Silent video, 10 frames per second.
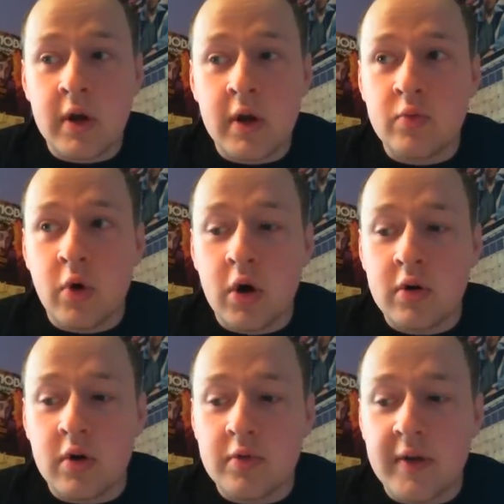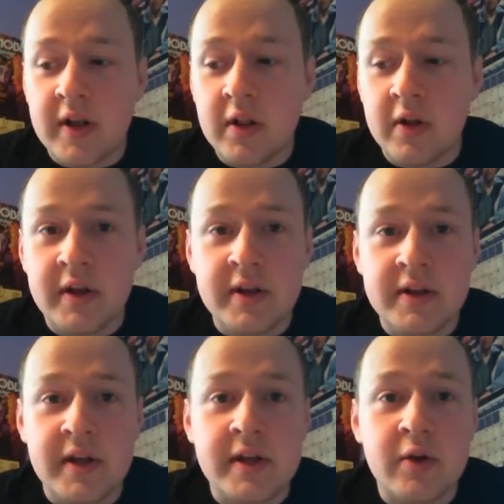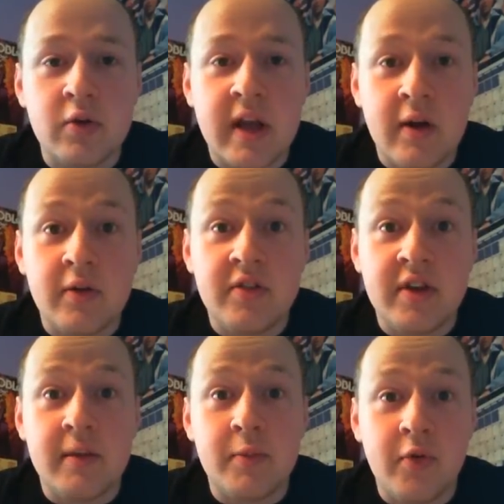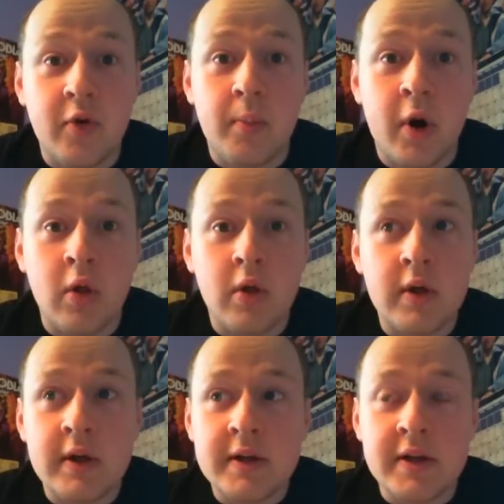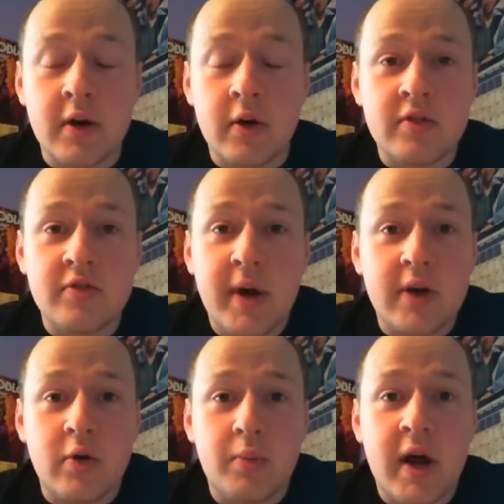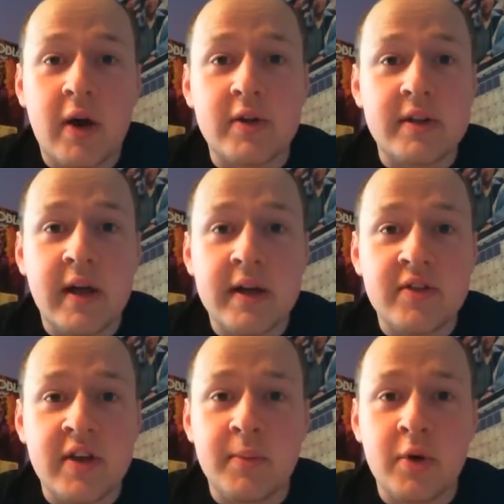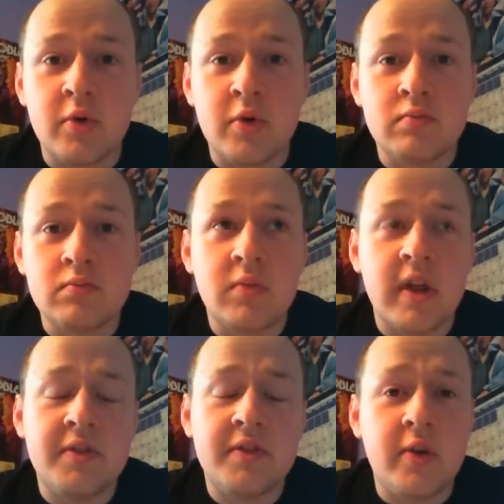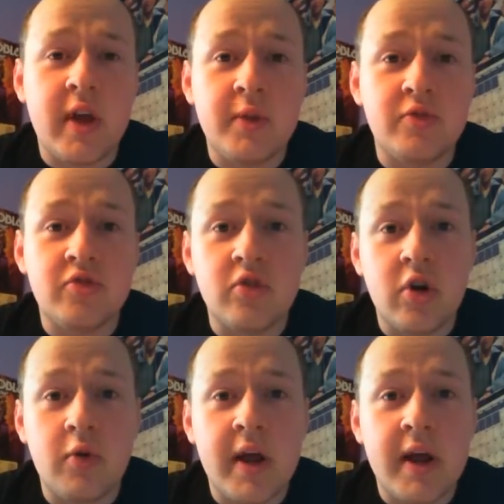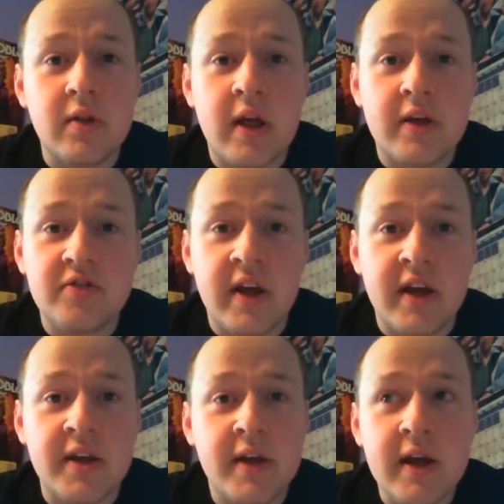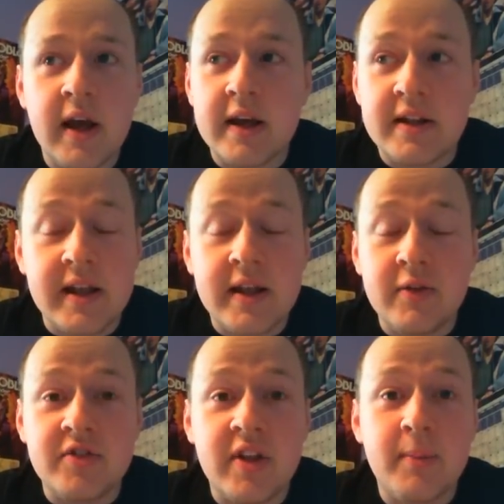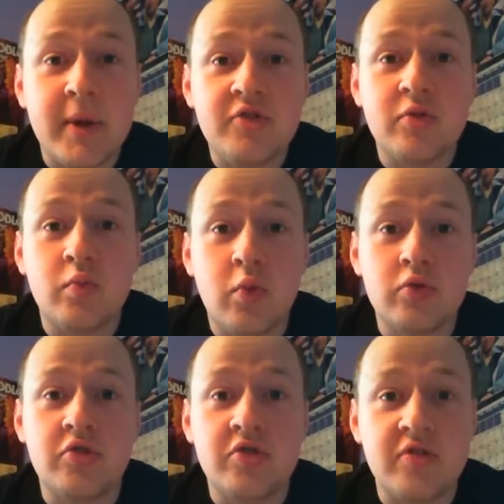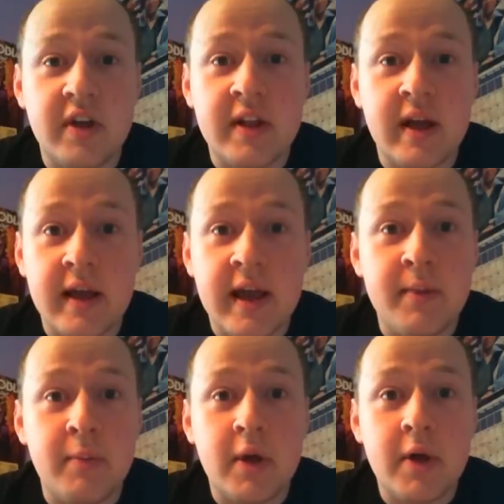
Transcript: And Warnock felt that he couldn't guarantee him football. You know, there's Michael Brown in that team who last few games has done alright. Last night, I didn't hear his name mentioned once in that game.